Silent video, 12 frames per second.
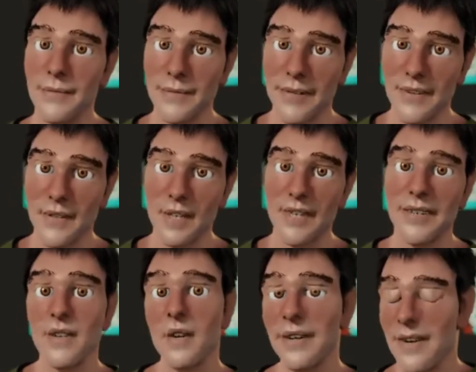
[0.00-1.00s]
The first
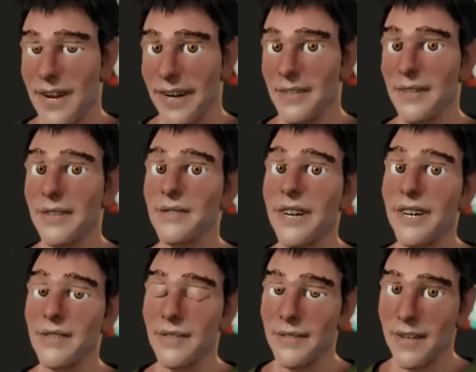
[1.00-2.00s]
thing to realize is
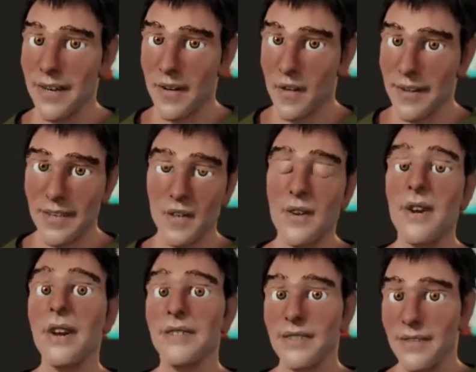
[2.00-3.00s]
that, according to the
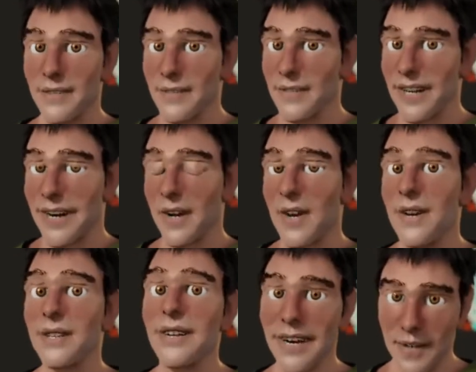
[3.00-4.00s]
law, not all
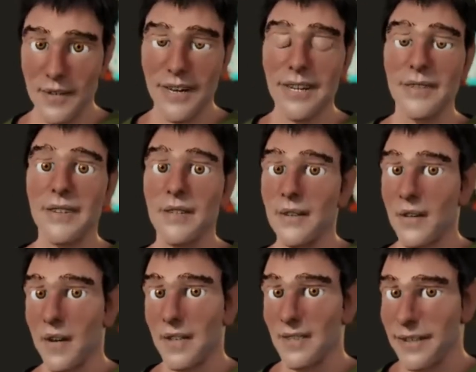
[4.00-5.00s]
the sacrifices were
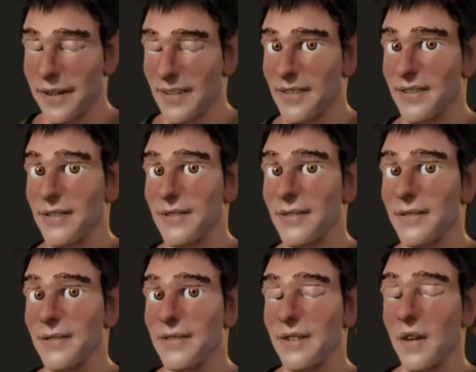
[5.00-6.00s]
for sin.
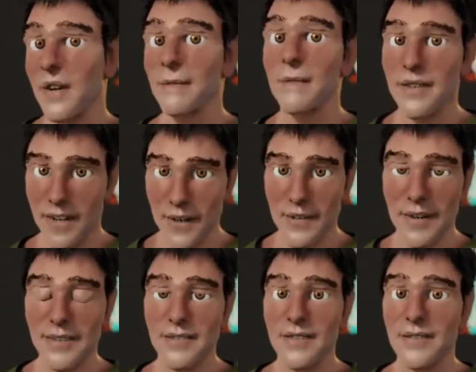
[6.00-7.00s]
There were burnt
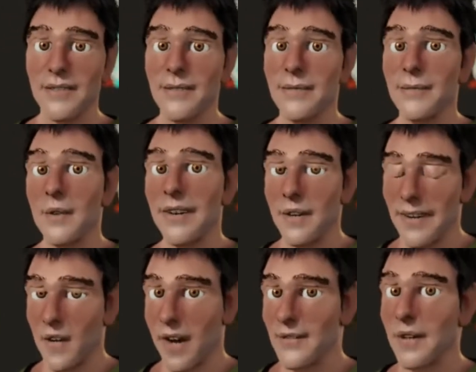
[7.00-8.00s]
offerings, where
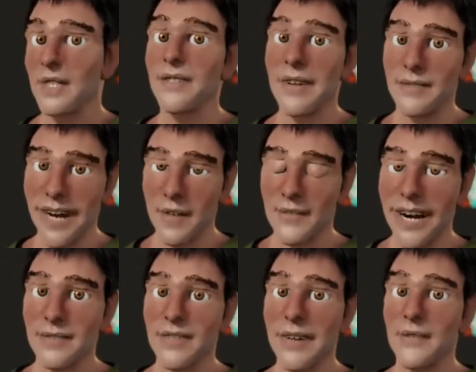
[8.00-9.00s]
he who offers the
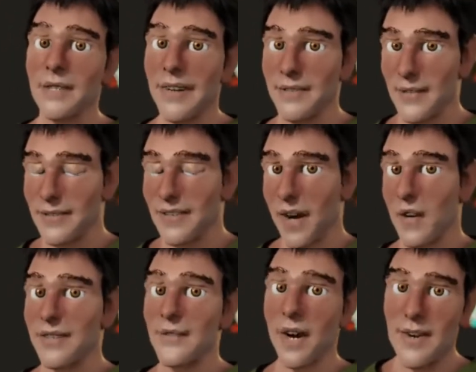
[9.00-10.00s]
sacrifice gives it of his
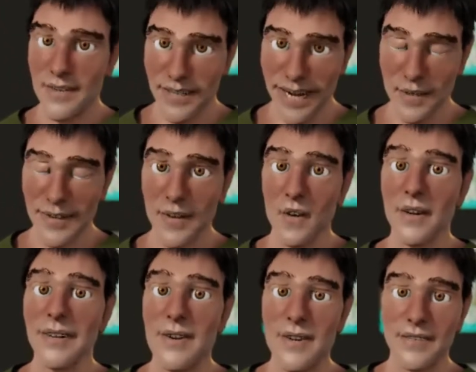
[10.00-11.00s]
own voluntary
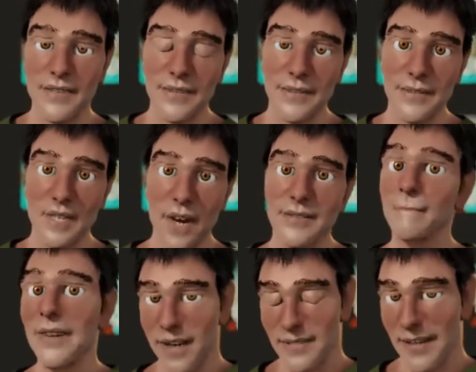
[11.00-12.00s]
will, just
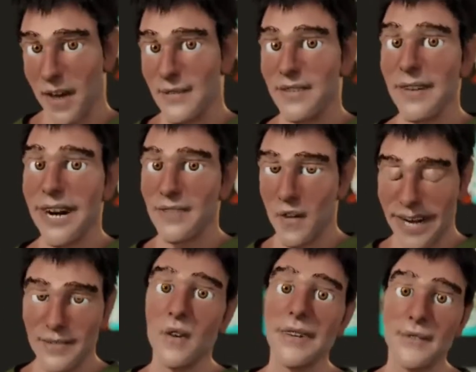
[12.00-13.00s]
because he loves God and wants
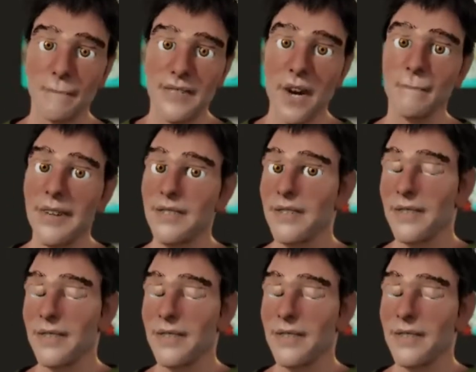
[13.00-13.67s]
to give him something.